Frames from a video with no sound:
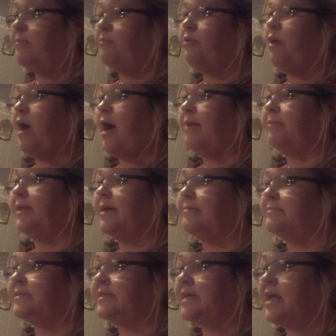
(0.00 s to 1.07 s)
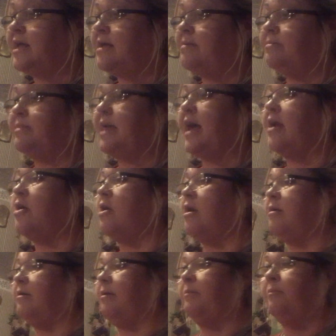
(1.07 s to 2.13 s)
problems that
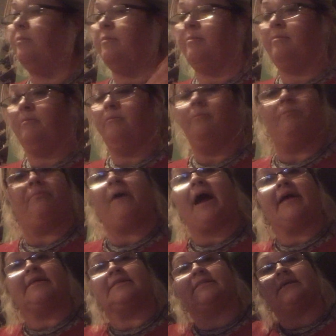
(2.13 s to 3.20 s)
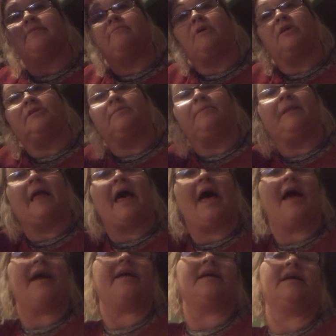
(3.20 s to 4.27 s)
are practicing
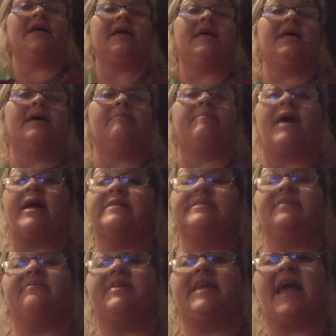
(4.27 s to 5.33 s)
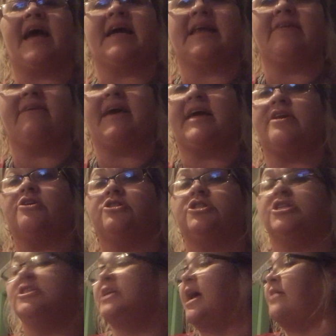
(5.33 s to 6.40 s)
multiplying positive and negative
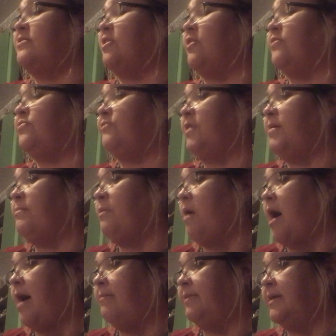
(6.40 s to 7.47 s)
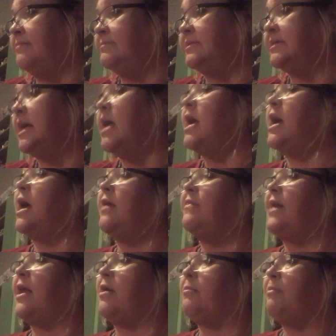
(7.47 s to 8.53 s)
integers, and there are 3 problems
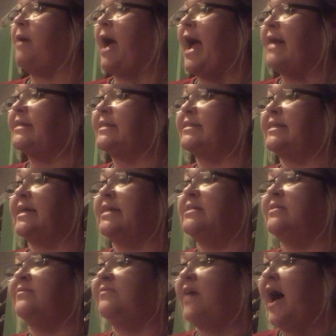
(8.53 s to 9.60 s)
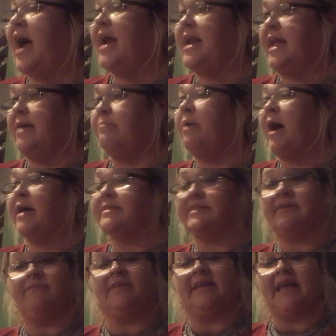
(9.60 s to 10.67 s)
that are practicing dividing
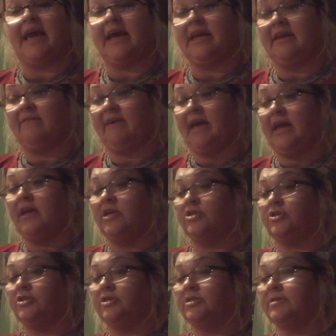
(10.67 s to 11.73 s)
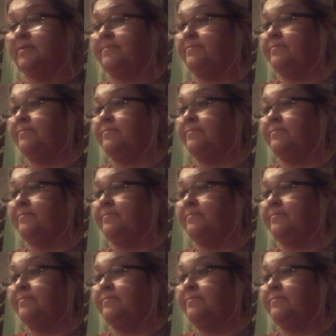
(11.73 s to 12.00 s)
positive and negative integers.